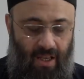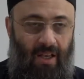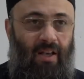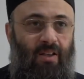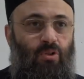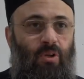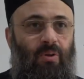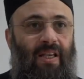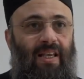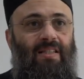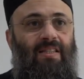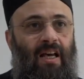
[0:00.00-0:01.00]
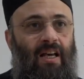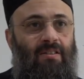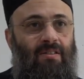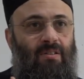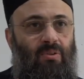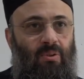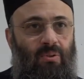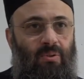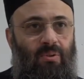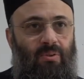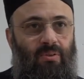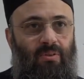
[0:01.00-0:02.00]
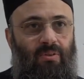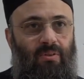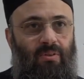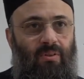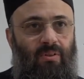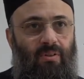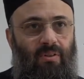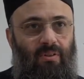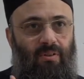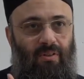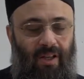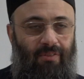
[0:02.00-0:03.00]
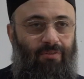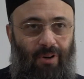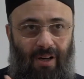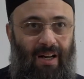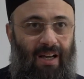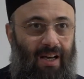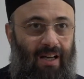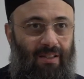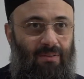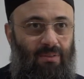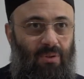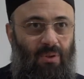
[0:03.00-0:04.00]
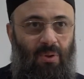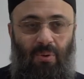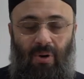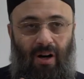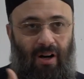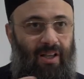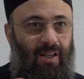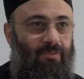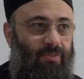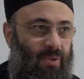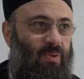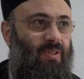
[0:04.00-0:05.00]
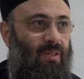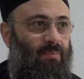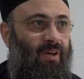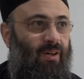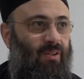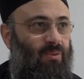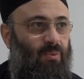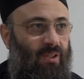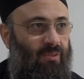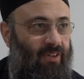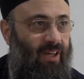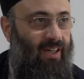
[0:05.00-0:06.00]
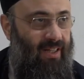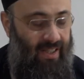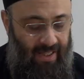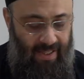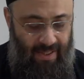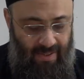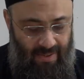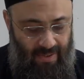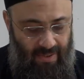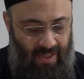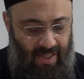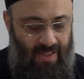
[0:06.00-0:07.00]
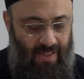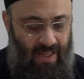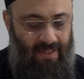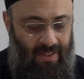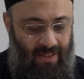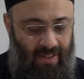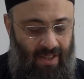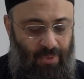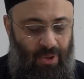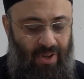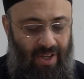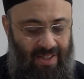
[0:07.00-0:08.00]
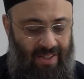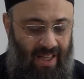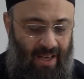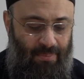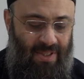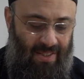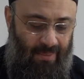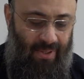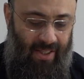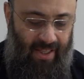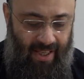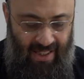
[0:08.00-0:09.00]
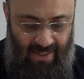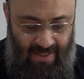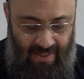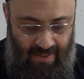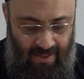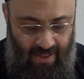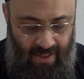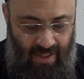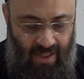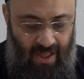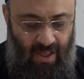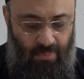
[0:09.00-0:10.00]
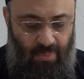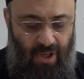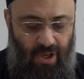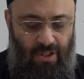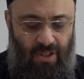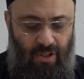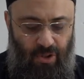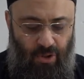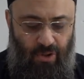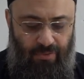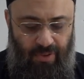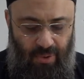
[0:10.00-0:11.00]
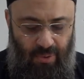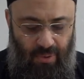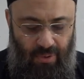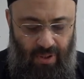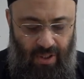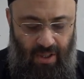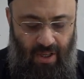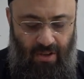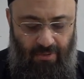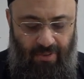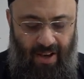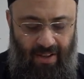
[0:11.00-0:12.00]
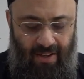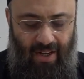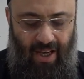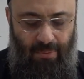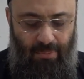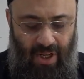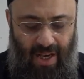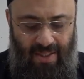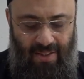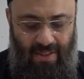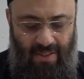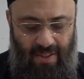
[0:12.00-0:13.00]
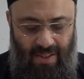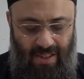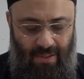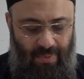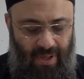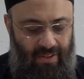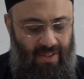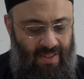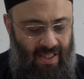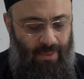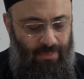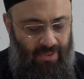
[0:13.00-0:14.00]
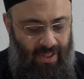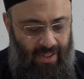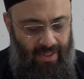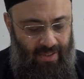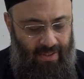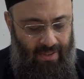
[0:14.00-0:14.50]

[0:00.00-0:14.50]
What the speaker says: So he says to the fuqara who are confused about what faqr is, he says to them, your Islam is something else. Because in your view, faqr and monasticism are the same thing.